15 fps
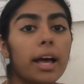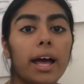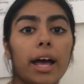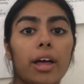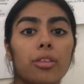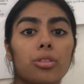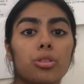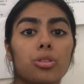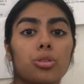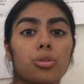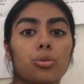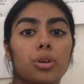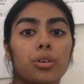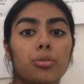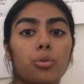and
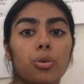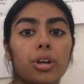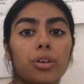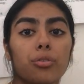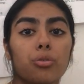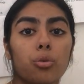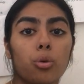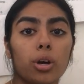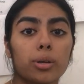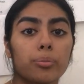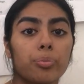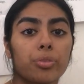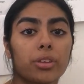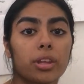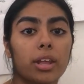
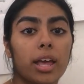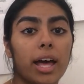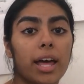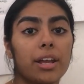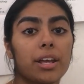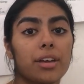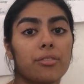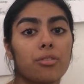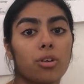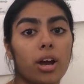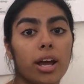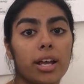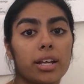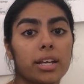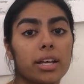344 had a
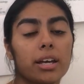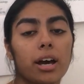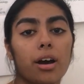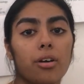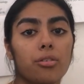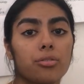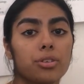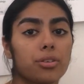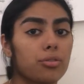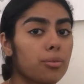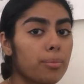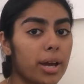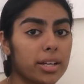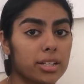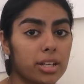variety of
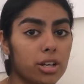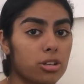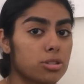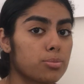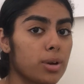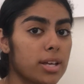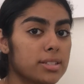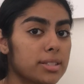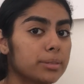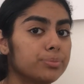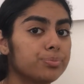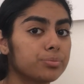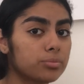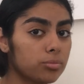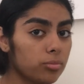different bacteria
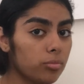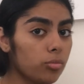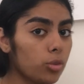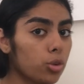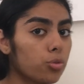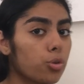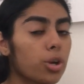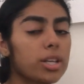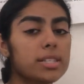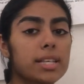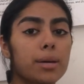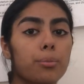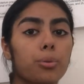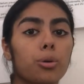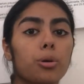present. For
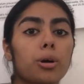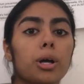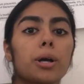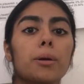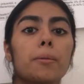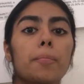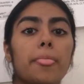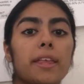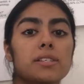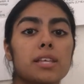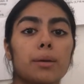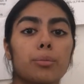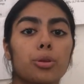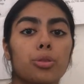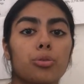example,
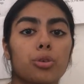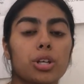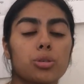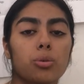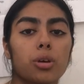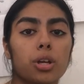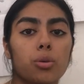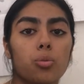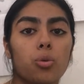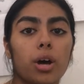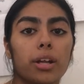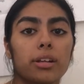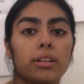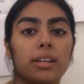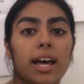sample
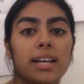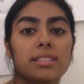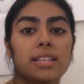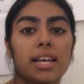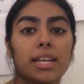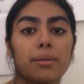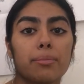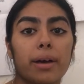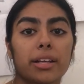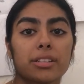321 lacks any